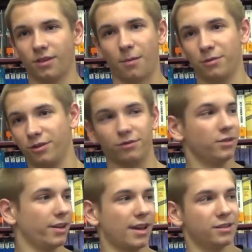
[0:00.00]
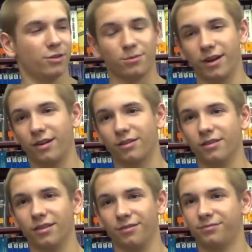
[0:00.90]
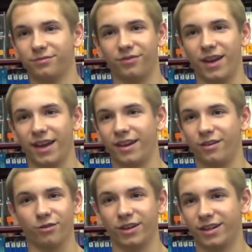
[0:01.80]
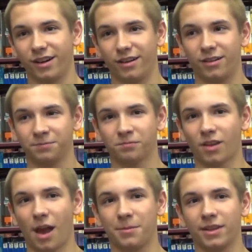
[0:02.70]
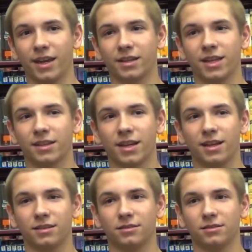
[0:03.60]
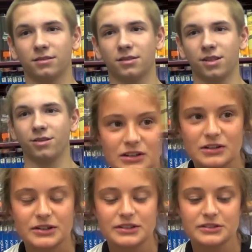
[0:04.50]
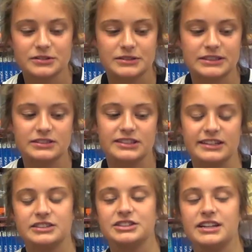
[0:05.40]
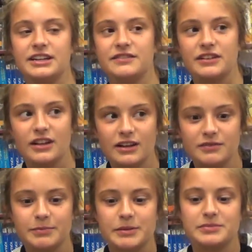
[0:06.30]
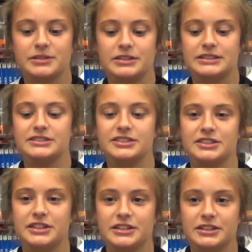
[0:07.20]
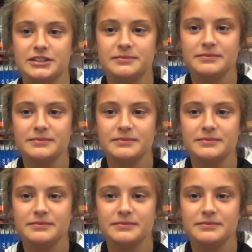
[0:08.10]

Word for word: I'm going to use Link House, I wrote my article, a faggot or retard, I mean, they could take that seriously. Going through this stage in life, a lot of people are insecure,